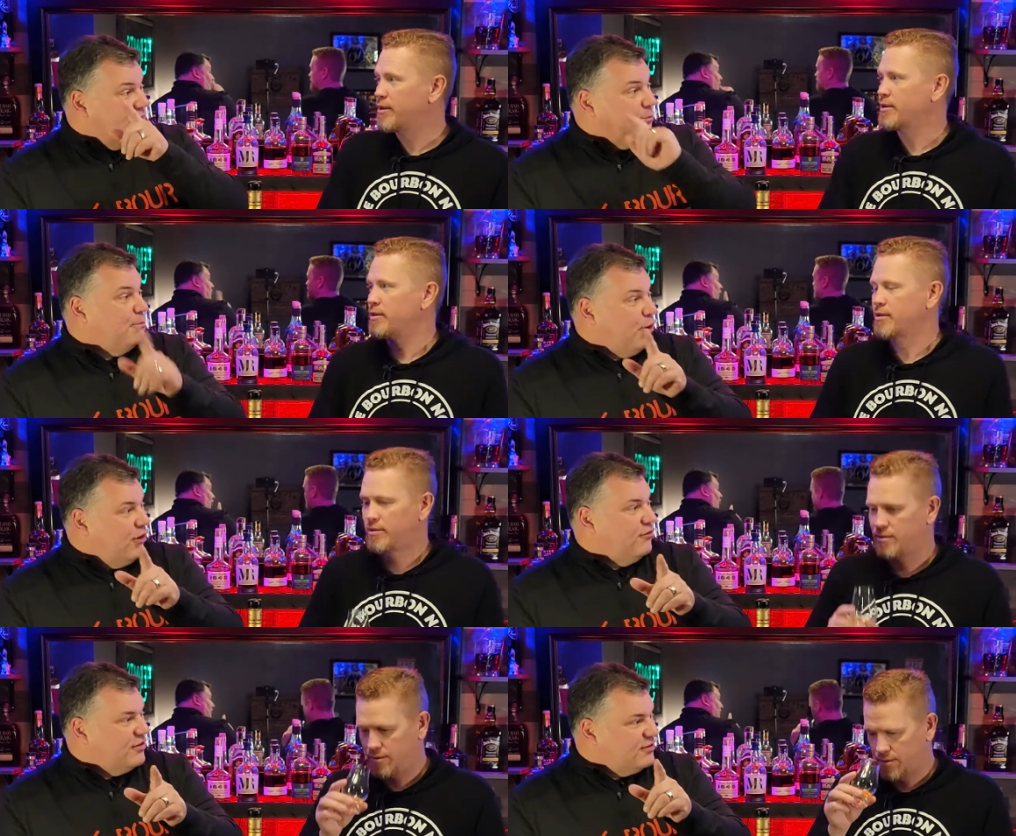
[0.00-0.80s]
Speaker 1: The
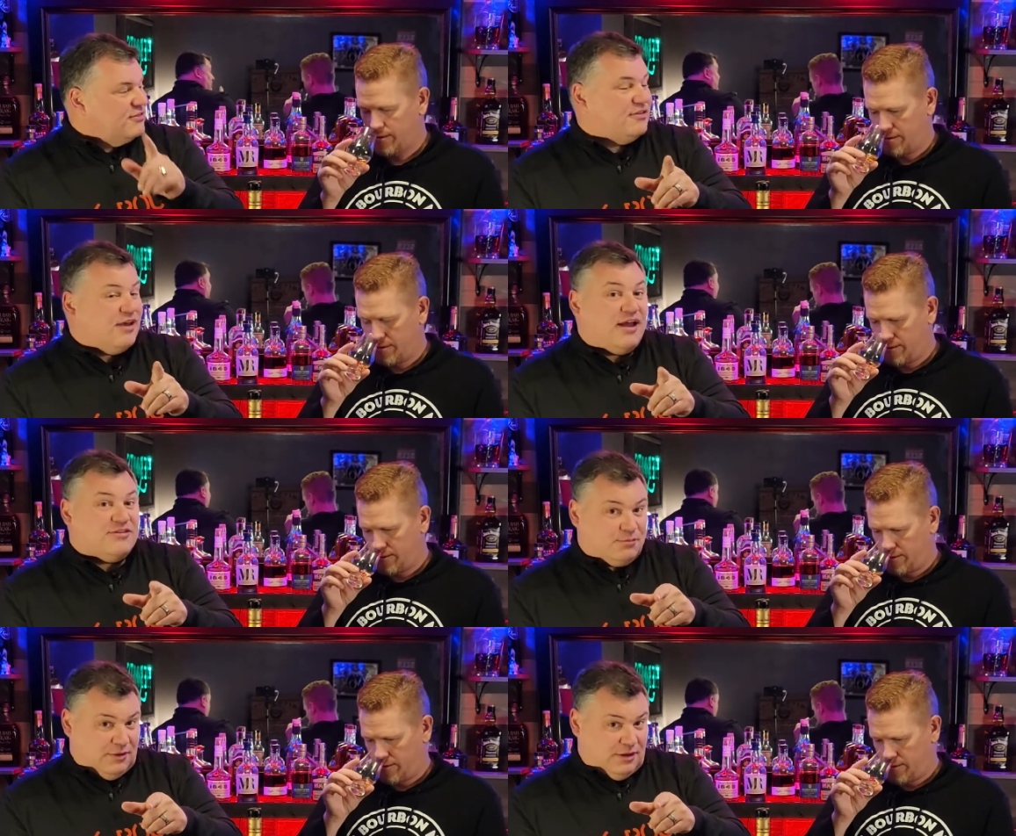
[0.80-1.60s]
perfect
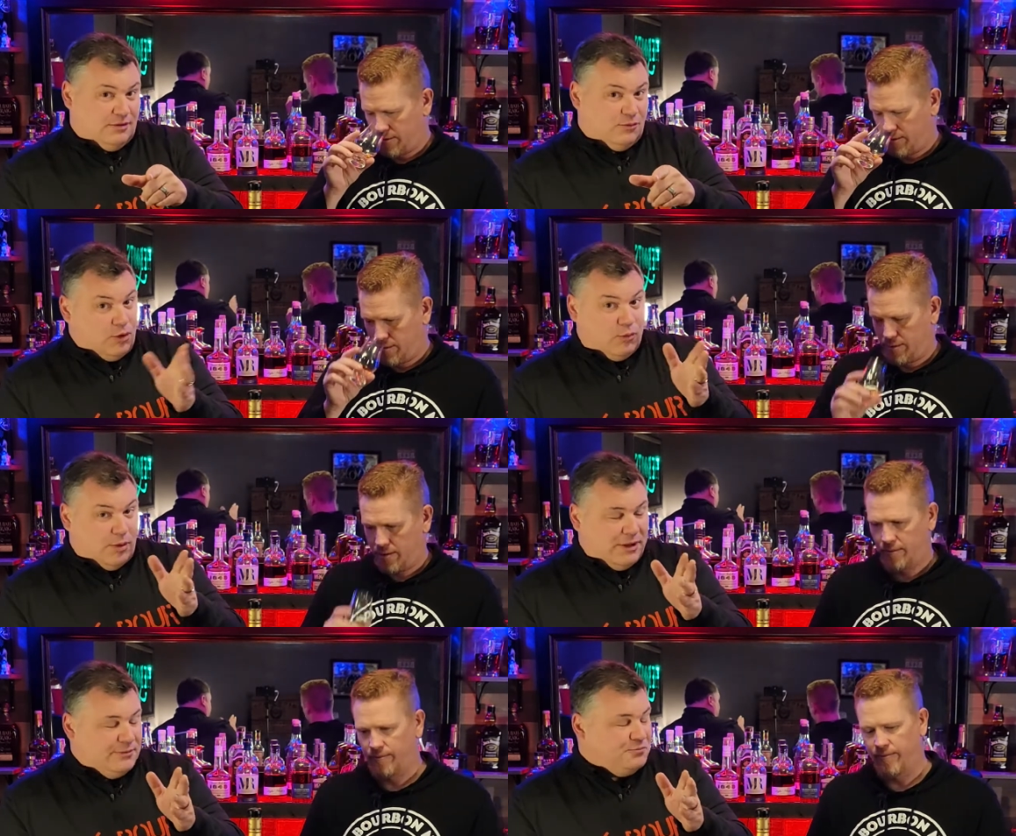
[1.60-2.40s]
Scotsman or
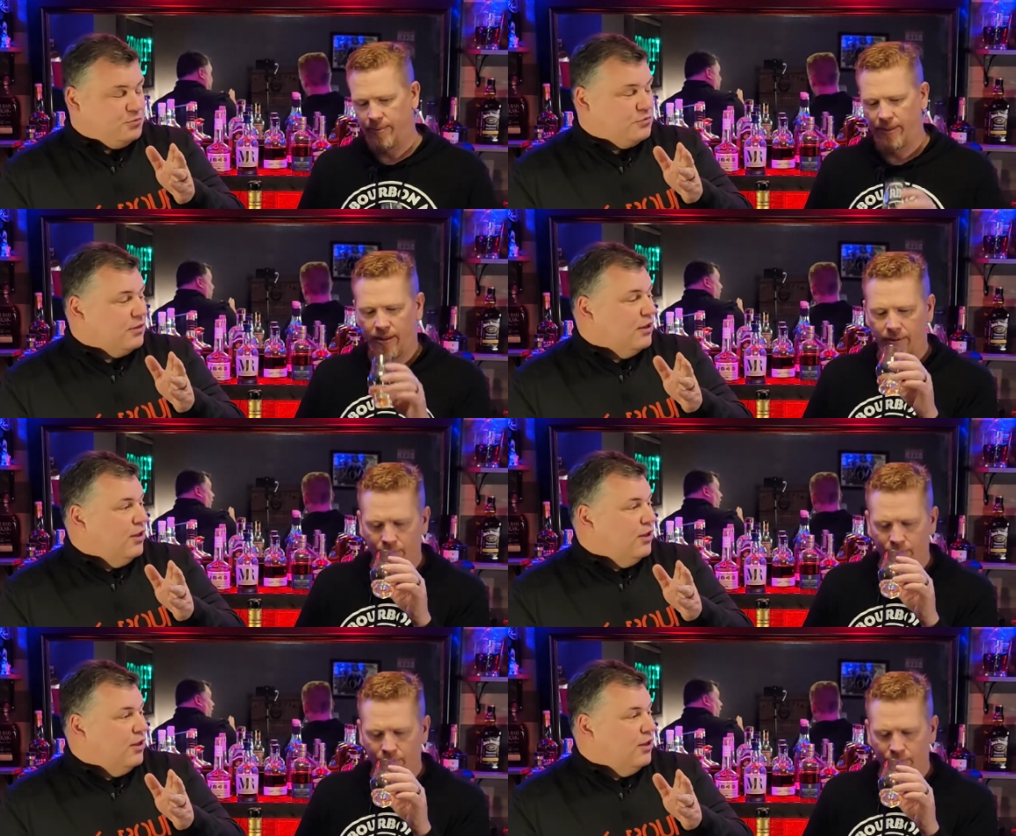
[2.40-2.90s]
woman